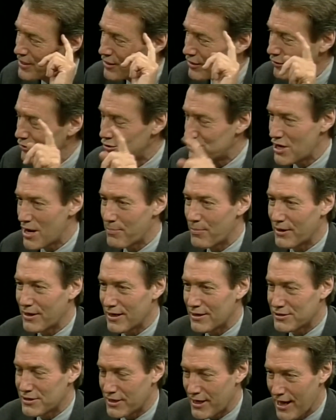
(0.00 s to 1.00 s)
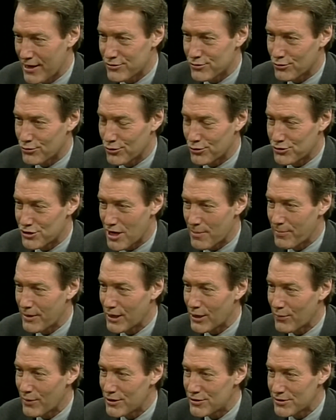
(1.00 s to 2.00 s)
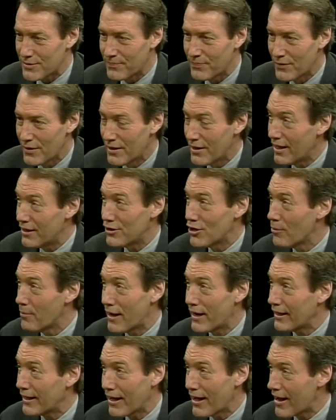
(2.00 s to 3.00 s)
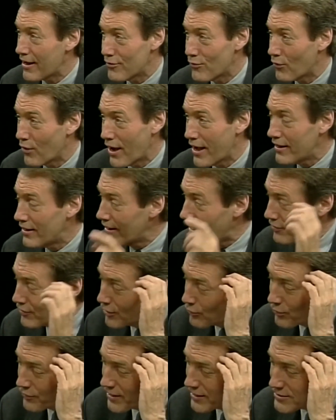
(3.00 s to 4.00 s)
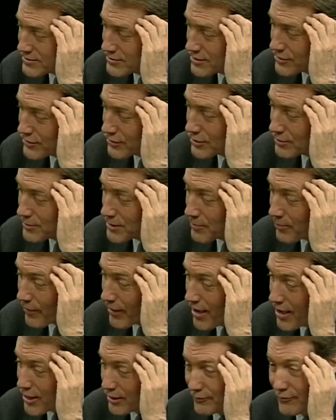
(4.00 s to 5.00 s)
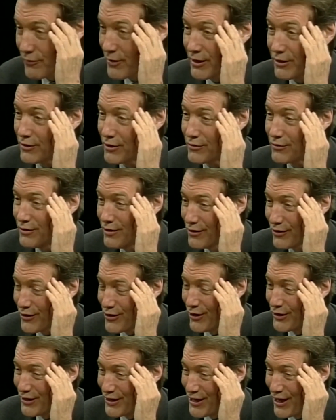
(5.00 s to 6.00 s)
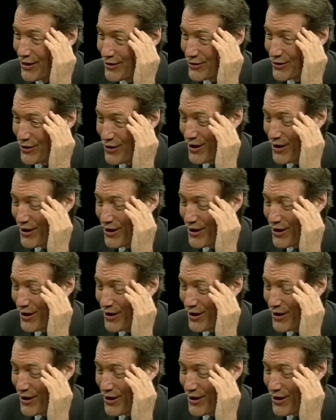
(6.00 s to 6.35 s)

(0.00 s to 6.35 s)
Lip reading: appeared on Jeopardy as the answer to a Jeopardy question, and nobody got it right, and I thought, well, that's nothing to be proud of. They couldn't get